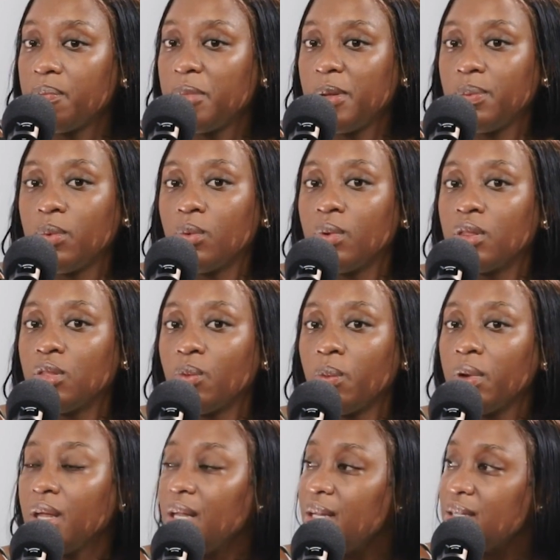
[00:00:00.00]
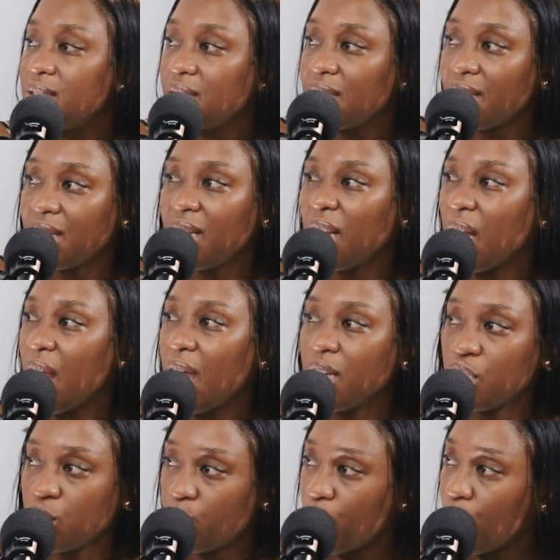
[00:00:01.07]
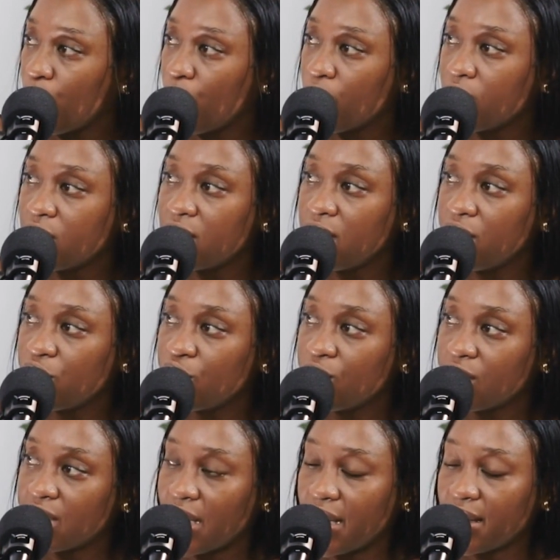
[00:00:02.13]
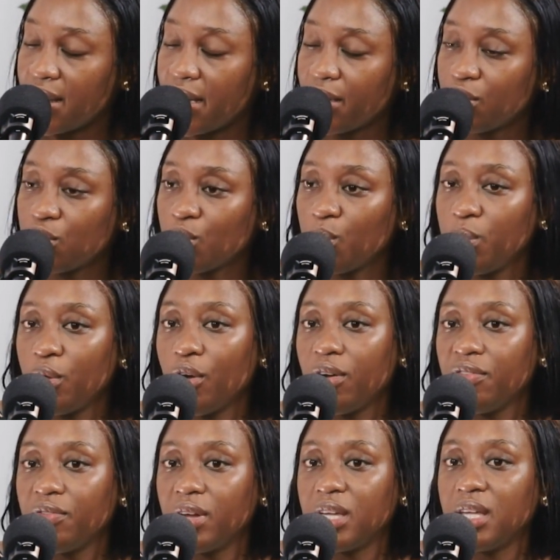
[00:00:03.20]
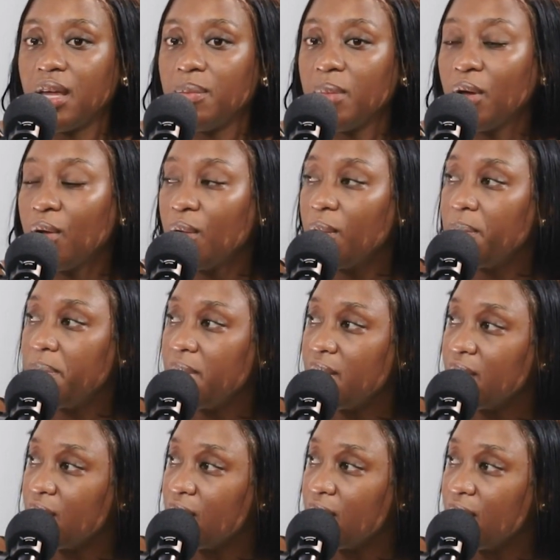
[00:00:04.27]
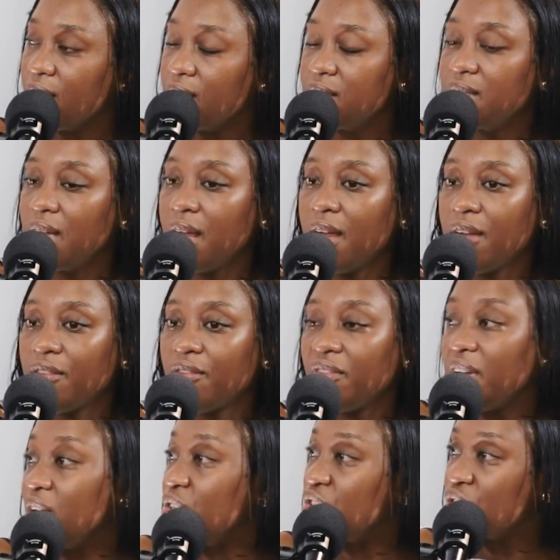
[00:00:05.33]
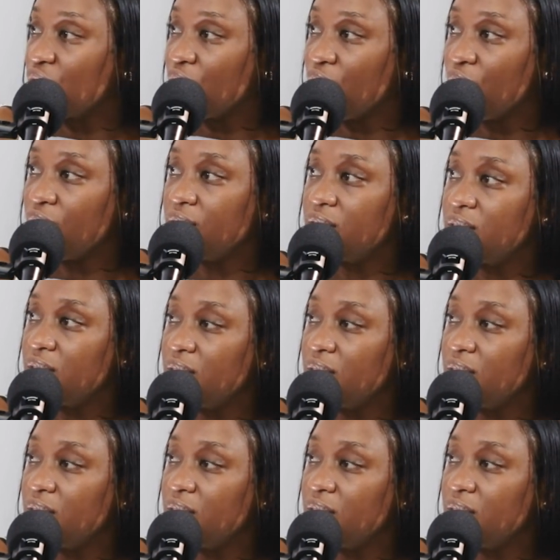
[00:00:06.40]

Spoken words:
people with oily skin, large pores, issues like that. So we offer chemical peels, facials,